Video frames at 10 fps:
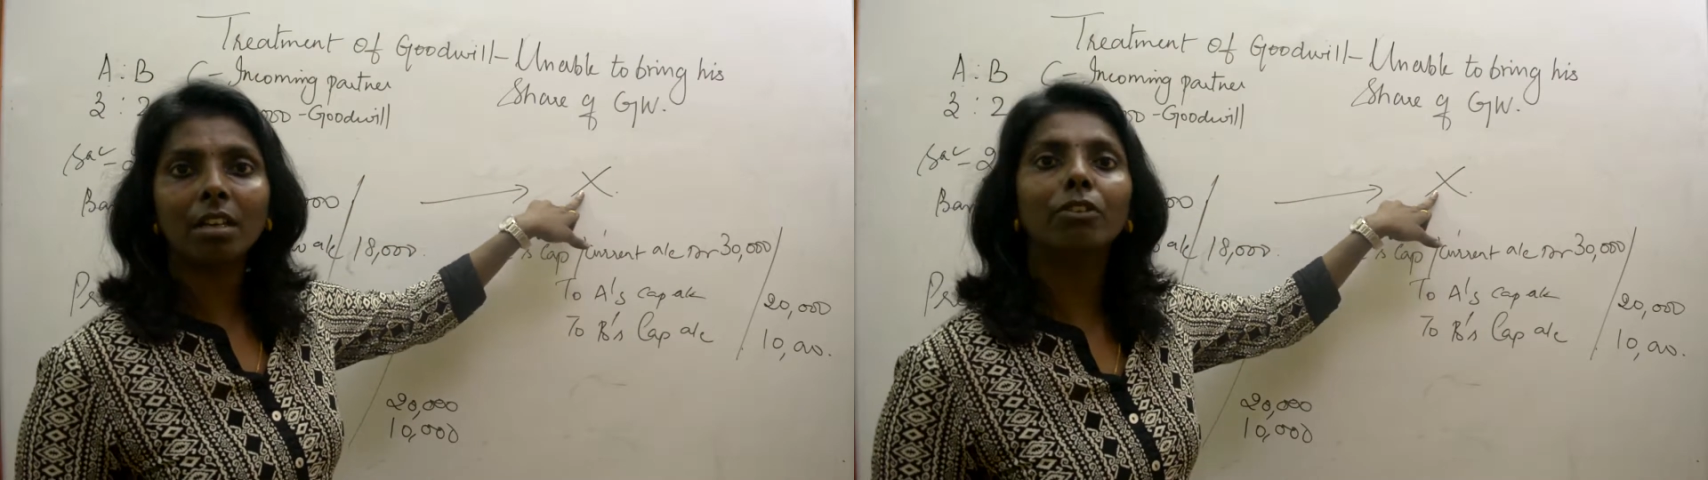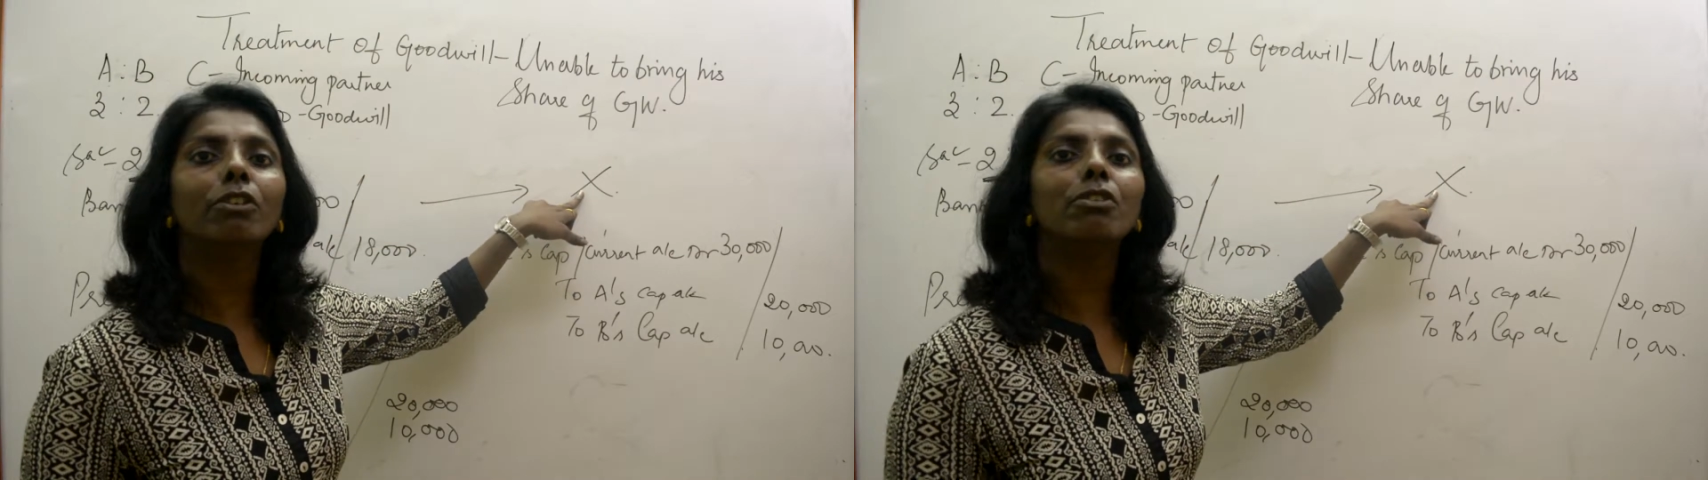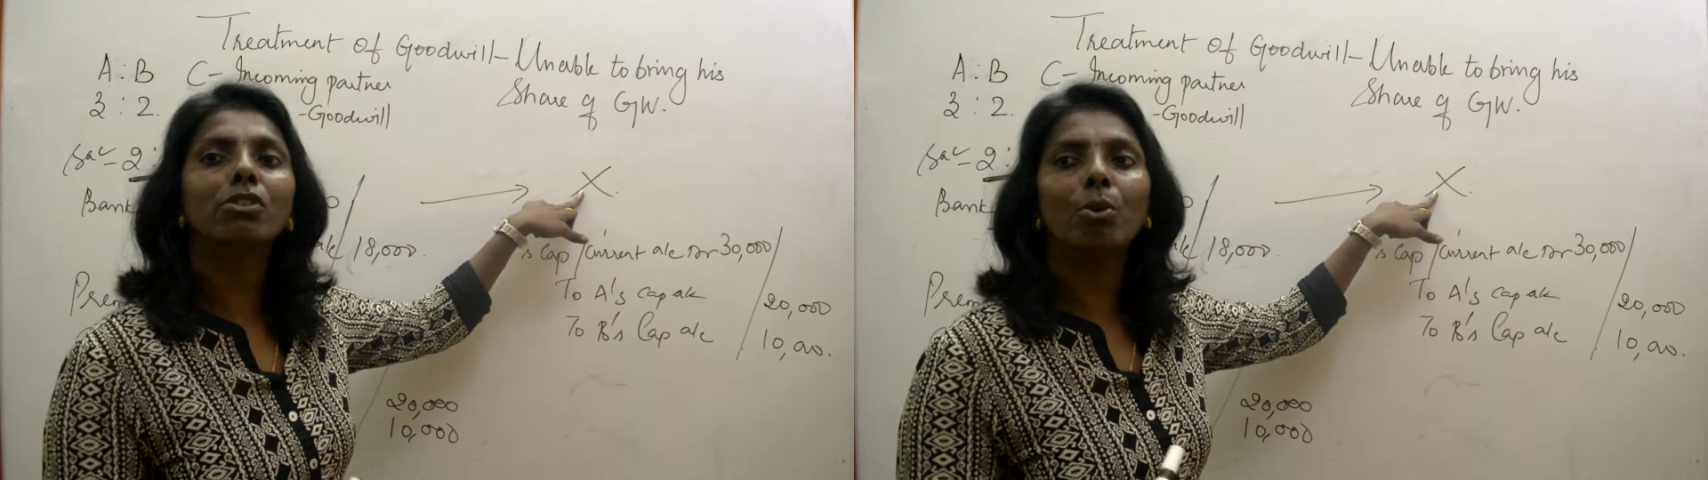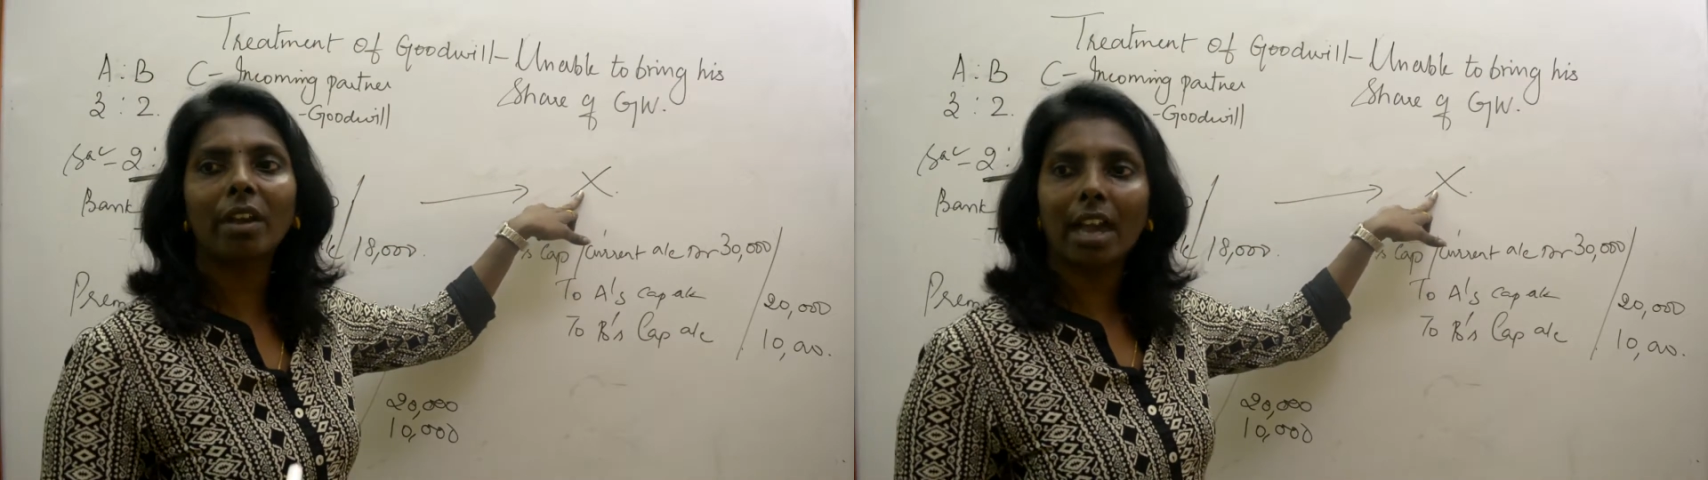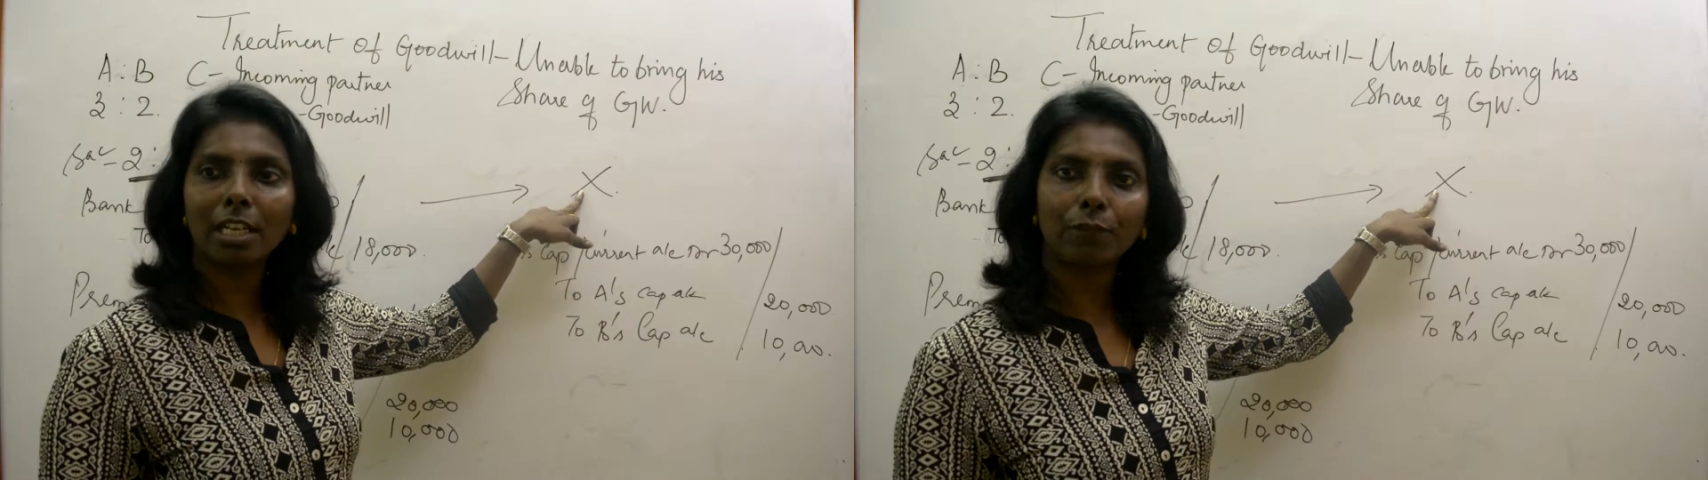there is no
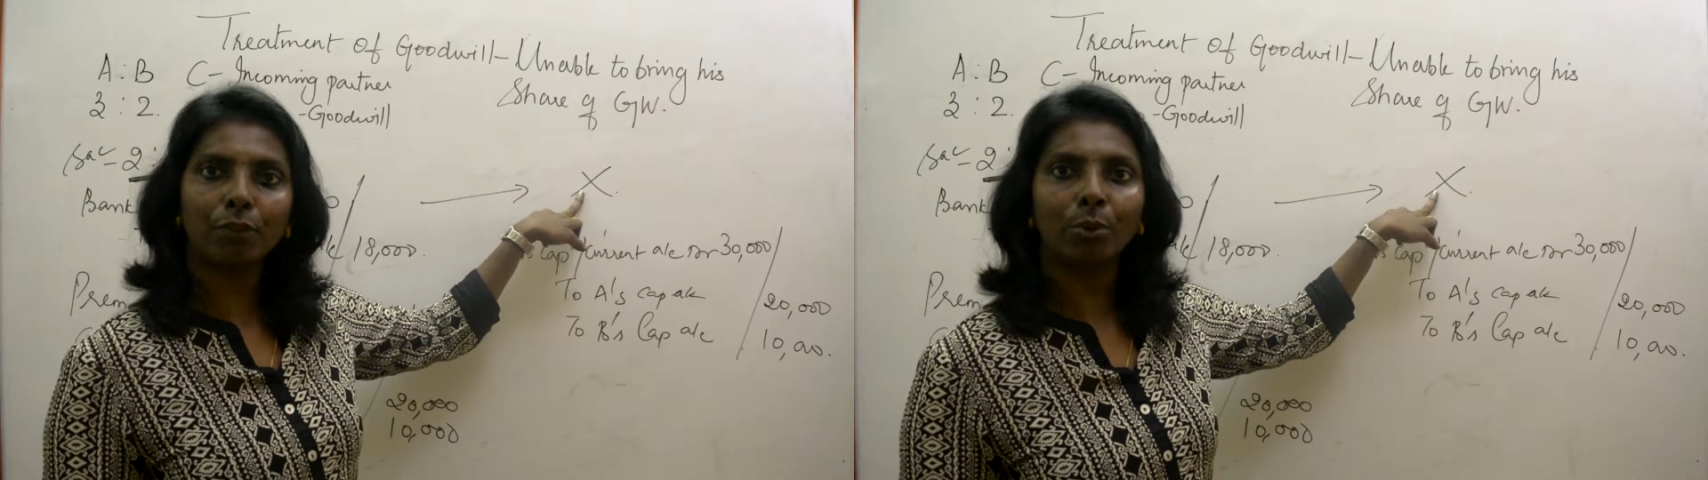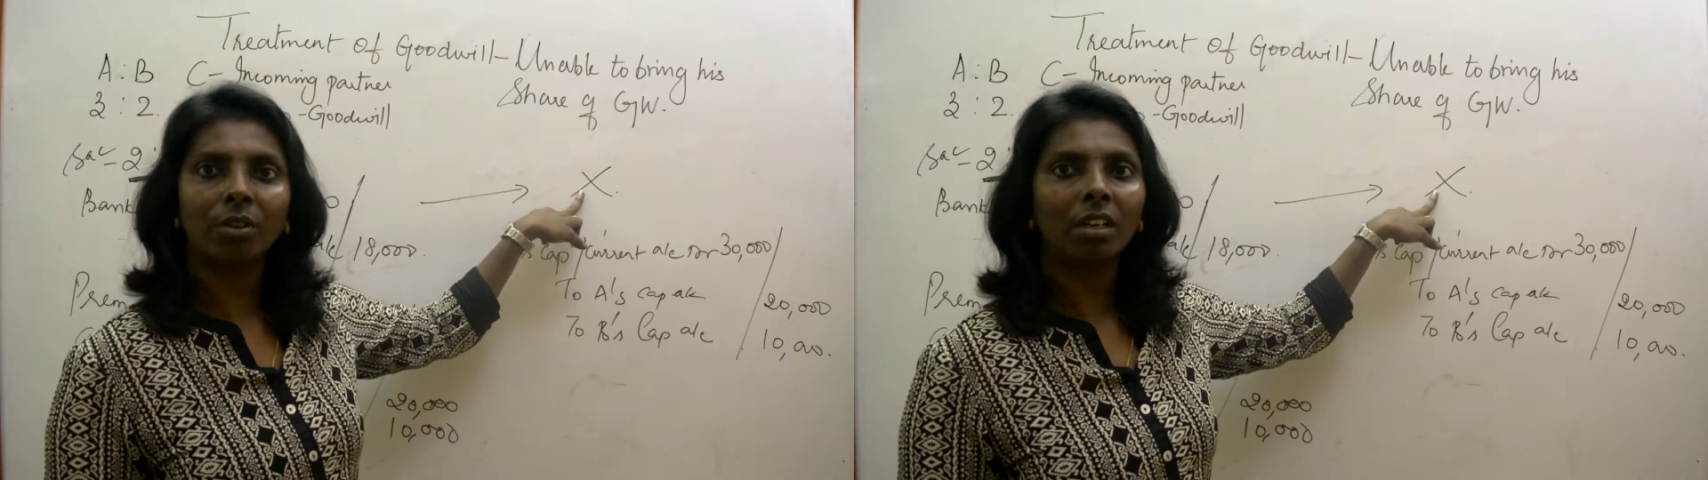cash flow.